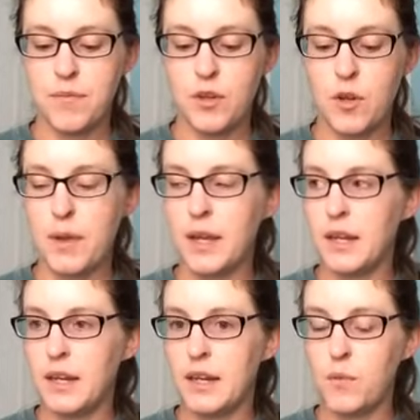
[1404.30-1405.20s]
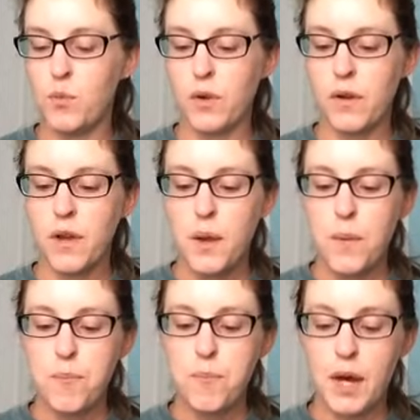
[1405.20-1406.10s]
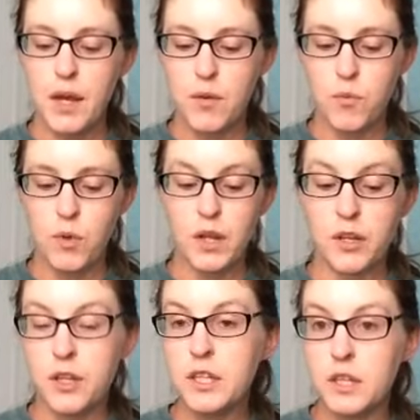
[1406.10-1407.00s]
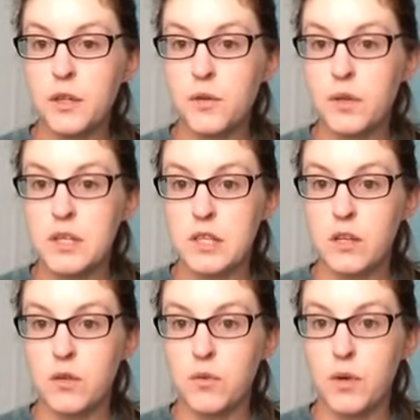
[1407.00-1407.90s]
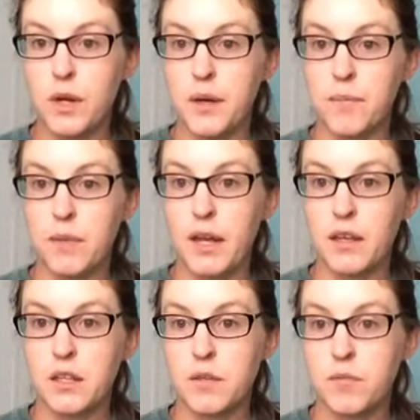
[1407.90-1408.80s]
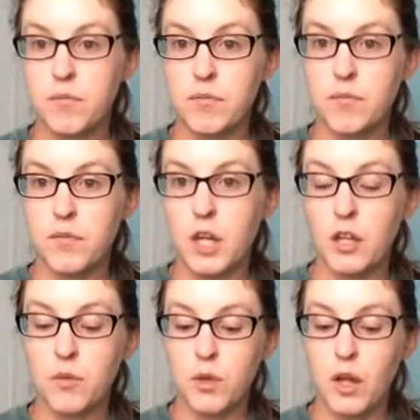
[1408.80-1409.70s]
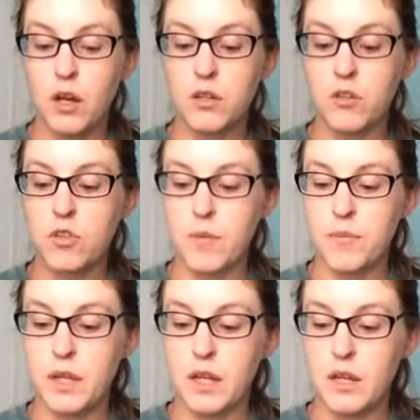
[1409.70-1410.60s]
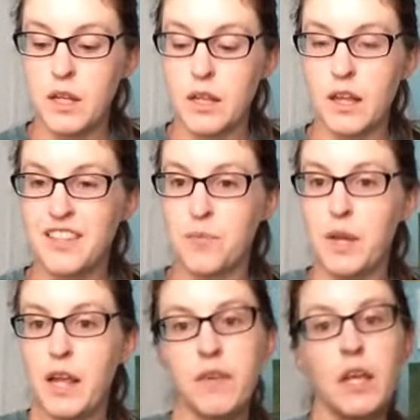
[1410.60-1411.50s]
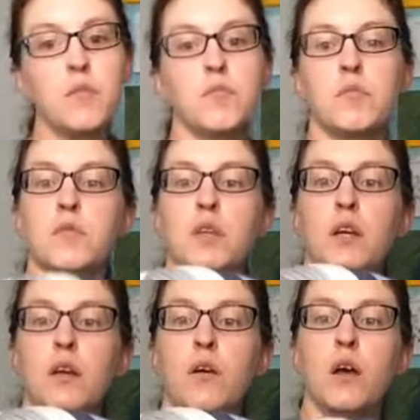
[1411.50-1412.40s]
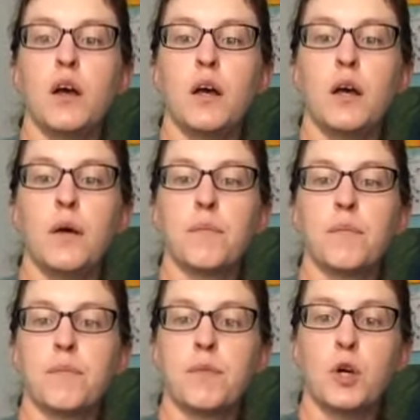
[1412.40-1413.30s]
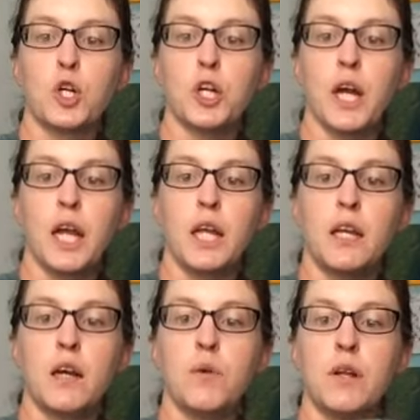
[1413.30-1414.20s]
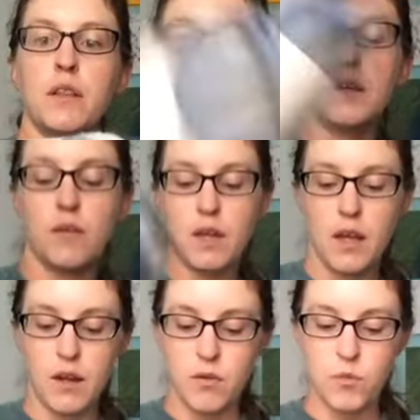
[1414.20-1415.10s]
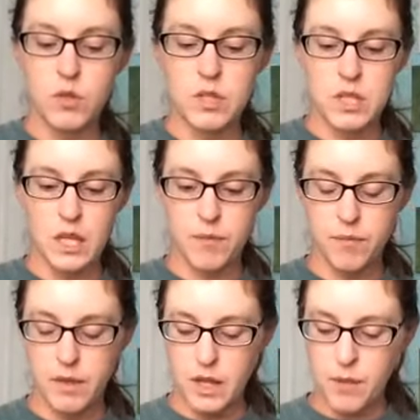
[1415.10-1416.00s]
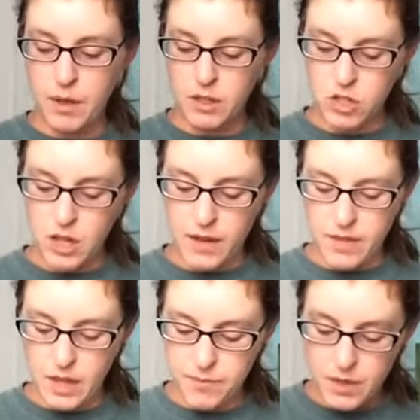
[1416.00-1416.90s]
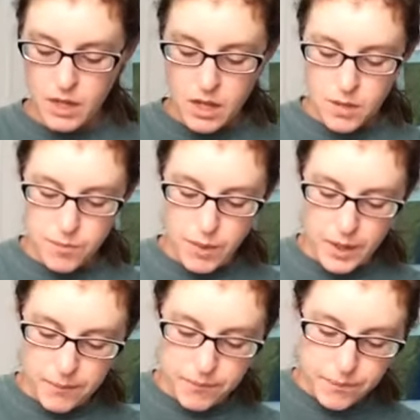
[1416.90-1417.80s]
not making it anymore. But what I could do is do like color block or something and get like some navy or gray to go with it. We'll see. He might just have that. But